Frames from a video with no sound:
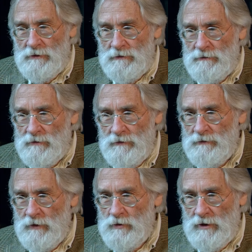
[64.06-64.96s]
and
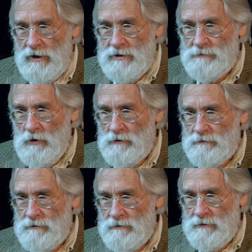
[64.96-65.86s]
realized
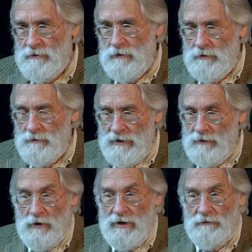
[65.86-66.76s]
both,
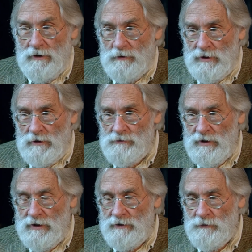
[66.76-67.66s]
whatever number of times
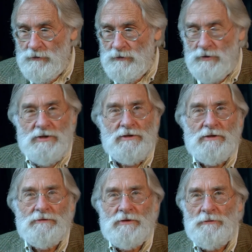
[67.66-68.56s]
that I was into
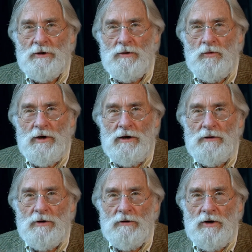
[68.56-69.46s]
something way,
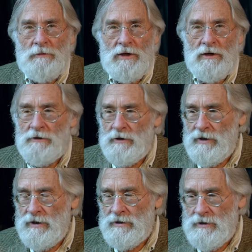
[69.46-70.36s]
way, way bigger than
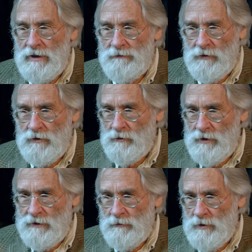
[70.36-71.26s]
I had time for or
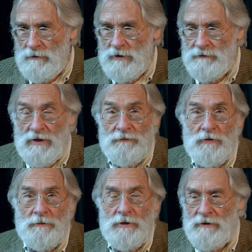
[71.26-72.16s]
would ever probably have time
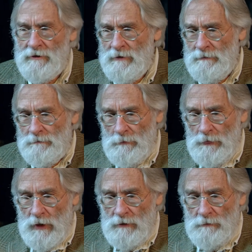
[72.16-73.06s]
for. But,
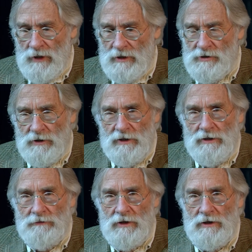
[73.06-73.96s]
but I still
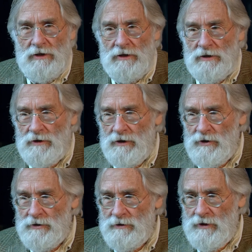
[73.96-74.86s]
have a uh,
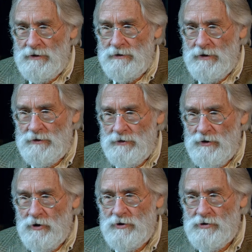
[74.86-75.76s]
an, an, an
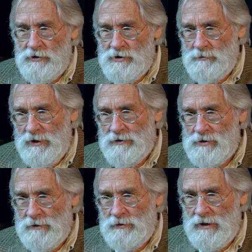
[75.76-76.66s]
earnestness about the
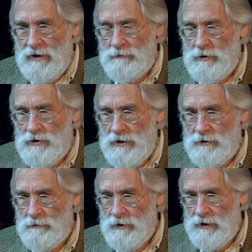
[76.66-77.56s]
subject, and I appreciate
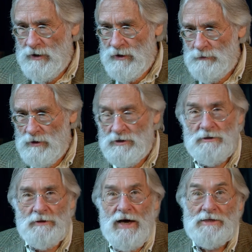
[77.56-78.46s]
your bringing it up, at least
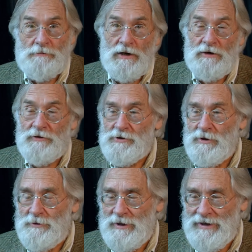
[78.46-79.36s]
an aspect of the
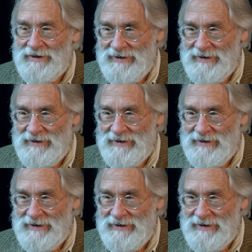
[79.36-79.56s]
subject.